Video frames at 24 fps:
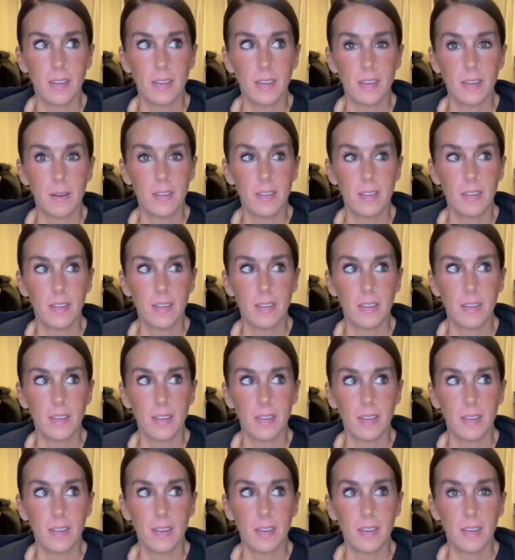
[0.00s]
by
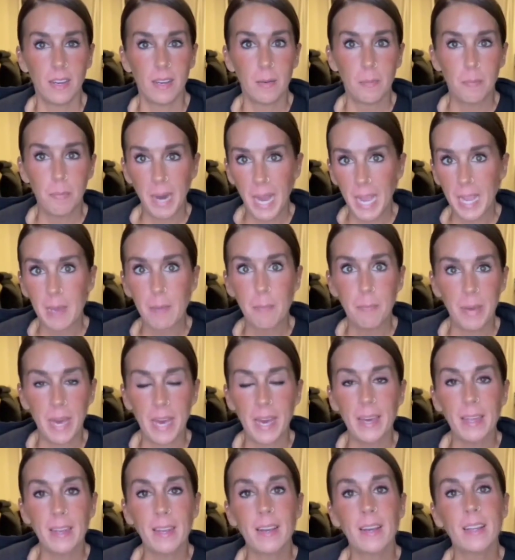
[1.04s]
a bed
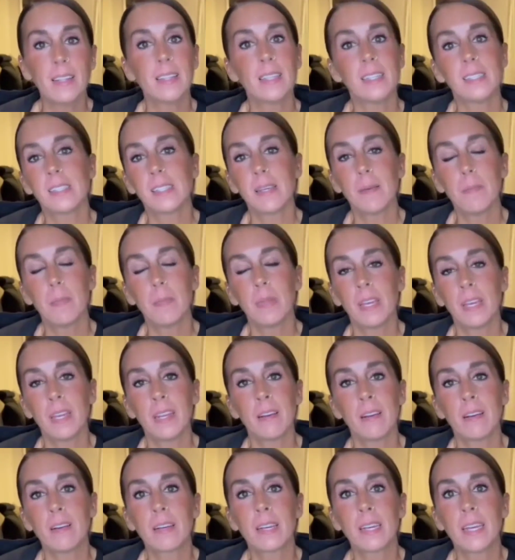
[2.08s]
unless I'm planning
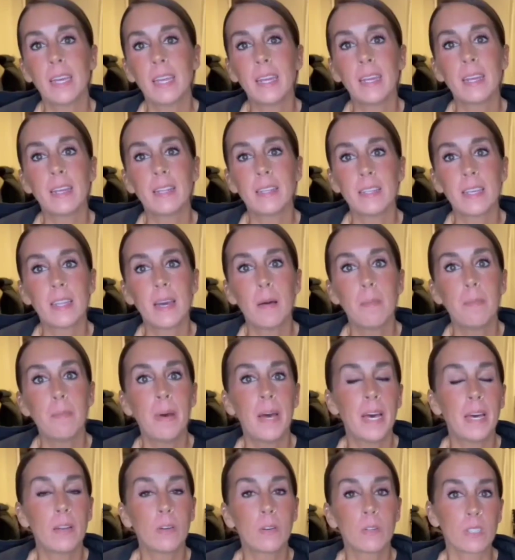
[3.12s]
on getting into that bed
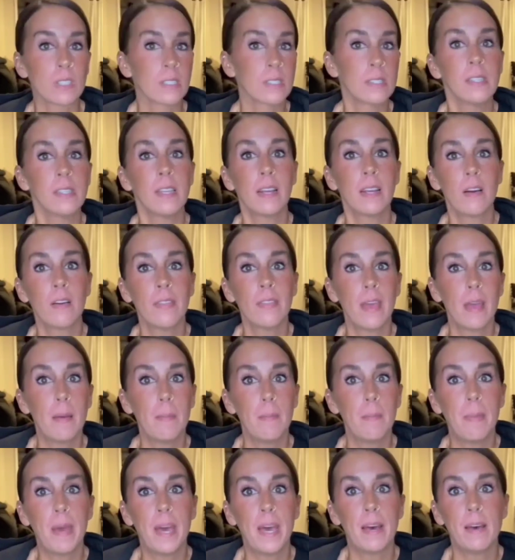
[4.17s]
or sitting on that
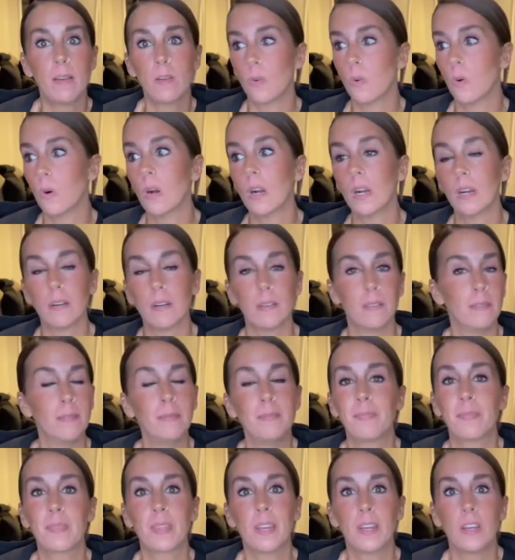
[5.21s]
bed or
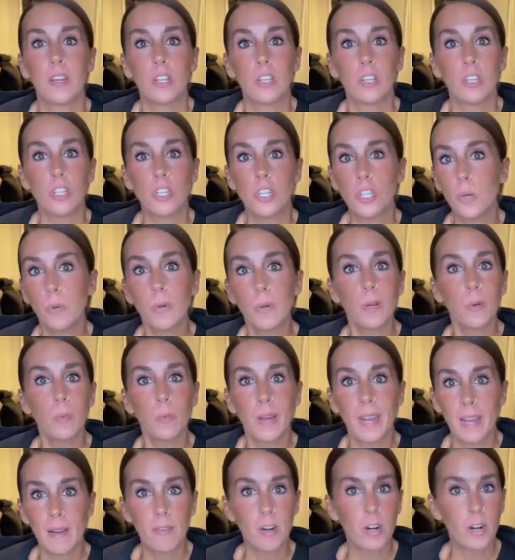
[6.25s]
doing
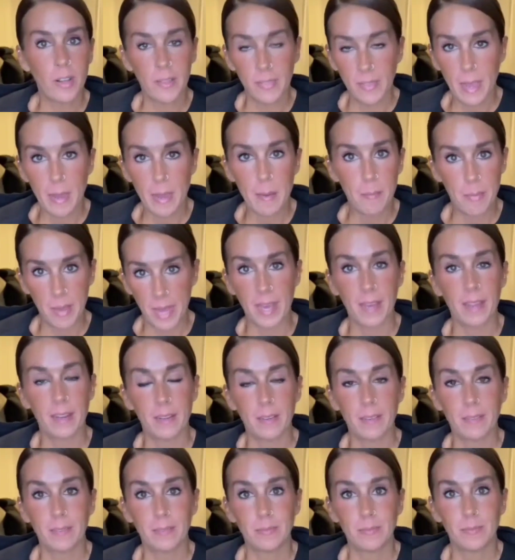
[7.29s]
whatever on that bed.
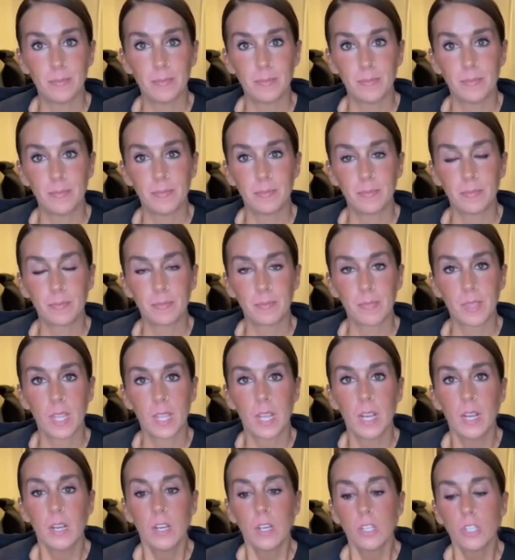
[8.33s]

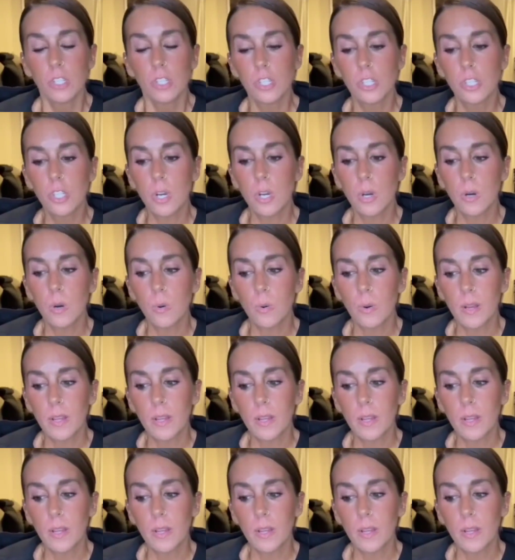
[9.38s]
So,